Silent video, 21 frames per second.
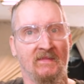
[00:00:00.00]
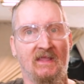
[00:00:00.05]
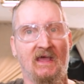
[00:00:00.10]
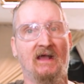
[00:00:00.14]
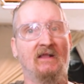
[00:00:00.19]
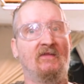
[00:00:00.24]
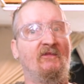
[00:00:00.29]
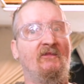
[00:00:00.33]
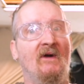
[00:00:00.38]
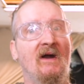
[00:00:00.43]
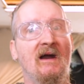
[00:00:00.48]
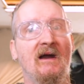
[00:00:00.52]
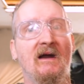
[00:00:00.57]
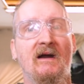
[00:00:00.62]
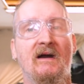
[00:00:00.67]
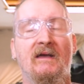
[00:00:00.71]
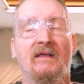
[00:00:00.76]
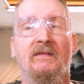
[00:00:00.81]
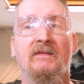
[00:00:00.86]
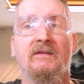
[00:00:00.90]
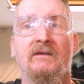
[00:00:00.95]
That's
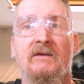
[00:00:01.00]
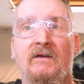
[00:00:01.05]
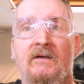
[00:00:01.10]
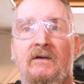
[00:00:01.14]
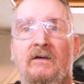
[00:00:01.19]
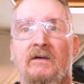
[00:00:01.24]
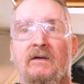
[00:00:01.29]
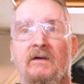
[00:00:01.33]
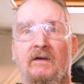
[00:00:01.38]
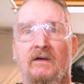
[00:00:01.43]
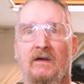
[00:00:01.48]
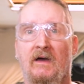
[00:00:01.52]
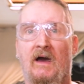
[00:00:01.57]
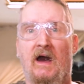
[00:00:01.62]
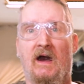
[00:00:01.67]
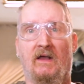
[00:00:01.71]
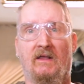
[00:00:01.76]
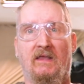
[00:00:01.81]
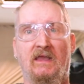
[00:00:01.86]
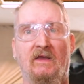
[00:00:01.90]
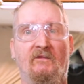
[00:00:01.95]
fine.
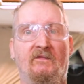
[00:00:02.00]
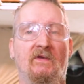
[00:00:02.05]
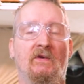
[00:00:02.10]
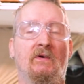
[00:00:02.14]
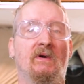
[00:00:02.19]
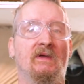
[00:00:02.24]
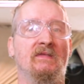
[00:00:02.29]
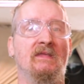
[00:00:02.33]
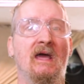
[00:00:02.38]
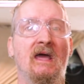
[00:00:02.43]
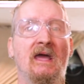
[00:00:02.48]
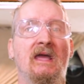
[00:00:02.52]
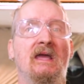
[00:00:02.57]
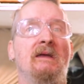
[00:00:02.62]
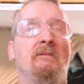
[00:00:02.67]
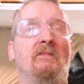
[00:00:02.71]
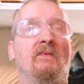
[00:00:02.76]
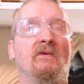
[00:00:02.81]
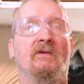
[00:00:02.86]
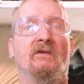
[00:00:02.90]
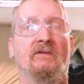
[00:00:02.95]
I'll give you a
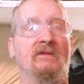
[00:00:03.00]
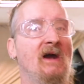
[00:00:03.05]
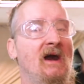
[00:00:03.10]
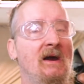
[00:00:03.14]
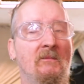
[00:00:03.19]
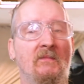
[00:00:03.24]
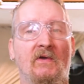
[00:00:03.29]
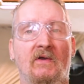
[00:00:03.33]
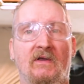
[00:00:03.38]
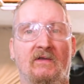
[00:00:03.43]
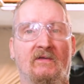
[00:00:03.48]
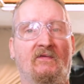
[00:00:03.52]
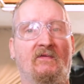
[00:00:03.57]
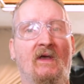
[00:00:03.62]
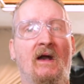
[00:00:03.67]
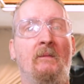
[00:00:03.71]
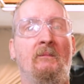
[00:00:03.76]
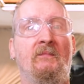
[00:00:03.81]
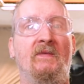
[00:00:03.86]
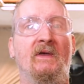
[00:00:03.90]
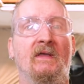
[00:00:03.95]
name or a number or
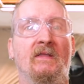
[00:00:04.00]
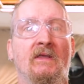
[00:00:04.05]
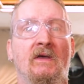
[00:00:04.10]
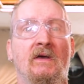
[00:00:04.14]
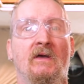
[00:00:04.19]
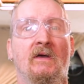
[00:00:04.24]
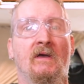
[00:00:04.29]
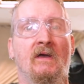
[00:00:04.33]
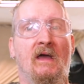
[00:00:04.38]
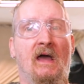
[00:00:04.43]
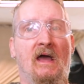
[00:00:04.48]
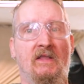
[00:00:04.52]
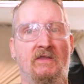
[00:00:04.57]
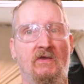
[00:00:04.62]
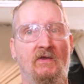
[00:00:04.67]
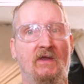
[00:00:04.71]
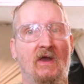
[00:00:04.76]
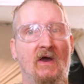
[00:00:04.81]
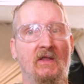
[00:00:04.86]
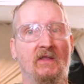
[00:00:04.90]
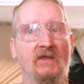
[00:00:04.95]
something, and
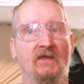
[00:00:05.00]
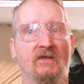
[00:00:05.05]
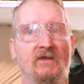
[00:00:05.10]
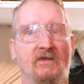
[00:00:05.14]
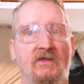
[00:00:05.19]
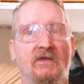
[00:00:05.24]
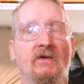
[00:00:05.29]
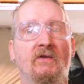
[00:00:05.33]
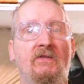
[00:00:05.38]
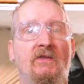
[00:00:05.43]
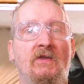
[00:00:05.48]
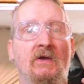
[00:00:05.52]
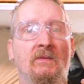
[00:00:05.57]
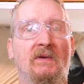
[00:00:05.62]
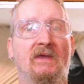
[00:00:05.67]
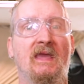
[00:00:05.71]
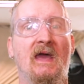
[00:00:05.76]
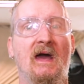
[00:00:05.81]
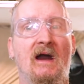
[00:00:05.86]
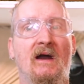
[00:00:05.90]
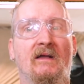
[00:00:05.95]
you go to your YouTube
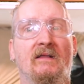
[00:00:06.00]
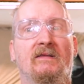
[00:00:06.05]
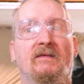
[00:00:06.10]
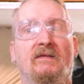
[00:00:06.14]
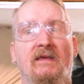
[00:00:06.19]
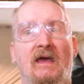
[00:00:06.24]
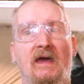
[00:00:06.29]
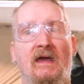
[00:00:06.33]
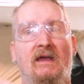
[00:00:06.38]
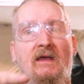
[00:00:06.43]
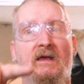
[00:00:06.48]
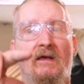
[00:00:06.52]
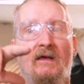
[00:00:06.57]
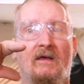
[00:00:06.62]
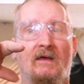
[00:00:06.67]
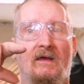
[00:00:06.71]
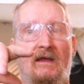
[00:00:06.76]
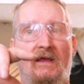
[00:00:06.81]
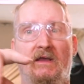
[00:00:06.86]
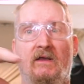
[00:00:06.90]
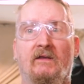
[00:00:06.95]
account and say,
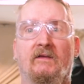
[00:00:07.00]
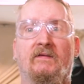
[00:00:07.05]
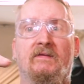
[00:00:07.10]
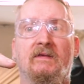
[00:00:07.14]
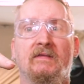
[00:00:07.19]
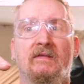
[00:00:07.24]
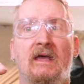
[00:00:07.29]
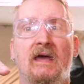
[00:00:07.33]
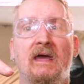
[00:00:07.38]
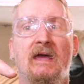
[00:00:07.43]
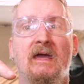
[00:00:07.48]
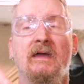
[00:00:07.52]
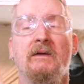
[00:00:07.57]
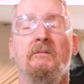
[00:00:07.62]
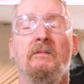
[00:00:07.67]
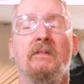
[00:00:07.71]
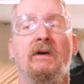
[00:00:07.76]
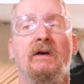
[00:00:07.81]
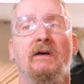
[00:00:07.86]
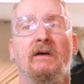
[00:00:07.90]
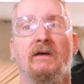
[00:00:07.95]
here's the
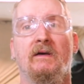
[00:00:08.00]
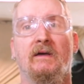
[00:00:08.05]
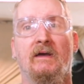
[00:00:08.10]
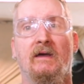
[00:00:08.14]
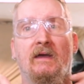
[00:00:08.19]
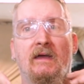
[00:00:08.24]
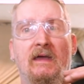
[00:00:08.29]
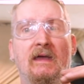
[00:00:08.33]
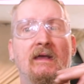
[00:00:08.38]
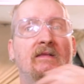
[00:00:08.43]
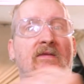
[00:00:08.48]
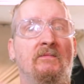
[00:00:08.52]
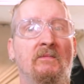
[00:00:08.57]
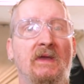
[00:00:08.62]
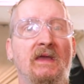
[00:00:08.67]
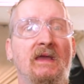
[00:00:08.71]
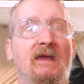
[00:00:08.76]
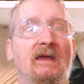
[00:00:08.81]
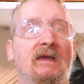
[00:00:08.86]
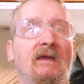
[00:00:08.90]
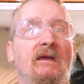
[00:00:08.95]
name, it's
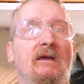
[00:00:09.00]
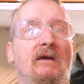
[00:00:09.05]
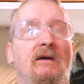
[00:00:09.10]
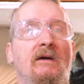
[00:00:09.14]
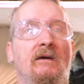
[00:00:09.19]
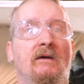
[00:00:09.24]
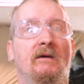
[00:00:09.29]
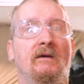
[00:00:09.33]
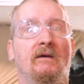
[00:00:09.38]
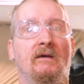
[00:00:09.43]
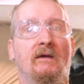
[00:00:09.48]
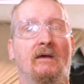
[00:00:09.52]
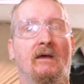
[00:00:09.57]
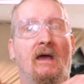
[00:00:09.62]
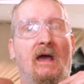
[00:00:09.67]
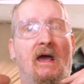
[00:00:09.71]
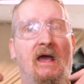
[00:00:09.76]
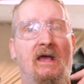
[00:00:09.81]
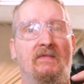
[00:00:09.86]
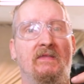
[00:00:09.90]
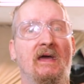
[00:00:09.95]
me,
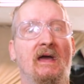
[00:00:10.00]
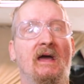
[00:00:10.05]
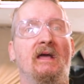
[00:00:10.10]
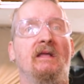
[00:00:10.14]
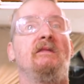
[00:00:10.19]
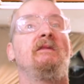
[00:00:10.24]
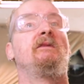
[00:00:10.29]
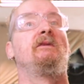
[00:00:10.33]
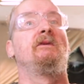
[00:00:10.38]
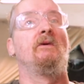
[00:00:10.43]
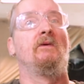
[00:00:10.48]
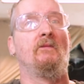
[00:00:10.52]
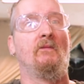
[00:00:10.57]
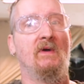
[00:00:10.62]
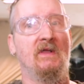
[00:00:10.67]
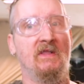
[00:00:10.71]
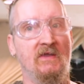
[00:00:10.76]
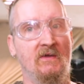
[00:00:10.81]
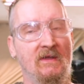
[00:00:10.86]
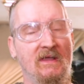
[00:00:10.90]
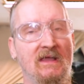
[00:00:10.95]
and then
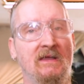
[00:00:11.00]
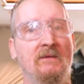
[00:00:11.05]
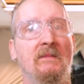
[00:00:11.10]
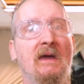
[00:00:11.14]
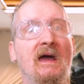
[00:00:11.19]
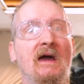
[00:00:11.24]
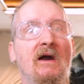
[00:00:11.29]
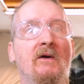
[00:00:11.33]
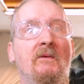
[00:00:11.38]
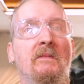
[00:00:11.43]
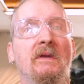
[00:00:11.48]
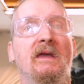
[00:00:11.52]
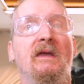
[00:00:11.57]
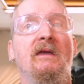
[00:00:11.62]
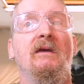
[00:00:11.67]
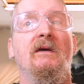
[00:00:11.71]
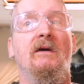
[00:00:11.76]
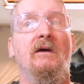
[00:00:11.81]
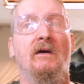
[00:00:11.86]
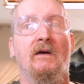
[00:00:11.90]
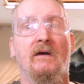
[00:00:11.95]
when you email
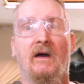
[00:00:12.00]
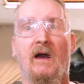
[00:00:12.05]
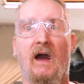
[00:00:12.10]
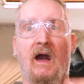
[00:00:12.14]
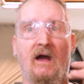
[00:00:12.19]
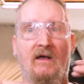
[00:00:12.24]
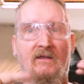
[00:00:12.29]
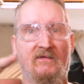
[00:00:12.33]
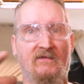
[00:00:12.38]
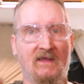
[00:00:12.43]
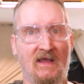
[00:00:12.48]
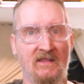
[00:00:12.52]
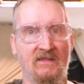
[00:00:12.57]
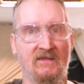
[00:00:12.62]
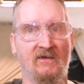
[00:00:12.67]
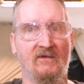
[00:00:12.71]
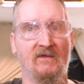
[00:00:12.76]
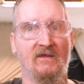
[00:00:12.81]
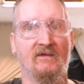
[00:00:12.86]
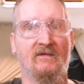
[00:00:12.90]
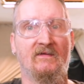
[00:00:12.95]
me, I'll send
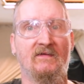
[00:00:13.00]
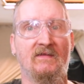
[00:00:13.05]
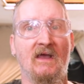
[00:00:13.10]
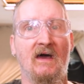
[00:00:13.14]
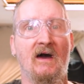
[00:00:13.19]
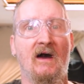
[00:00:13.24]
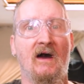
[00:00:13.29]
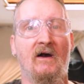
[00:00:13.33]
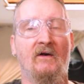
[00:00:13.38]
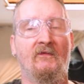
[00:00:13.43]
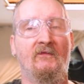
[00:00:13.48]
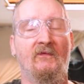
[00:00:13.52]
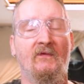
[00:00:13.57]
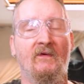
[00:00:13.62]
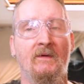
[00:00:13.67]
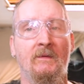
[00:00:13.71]
you your stuff.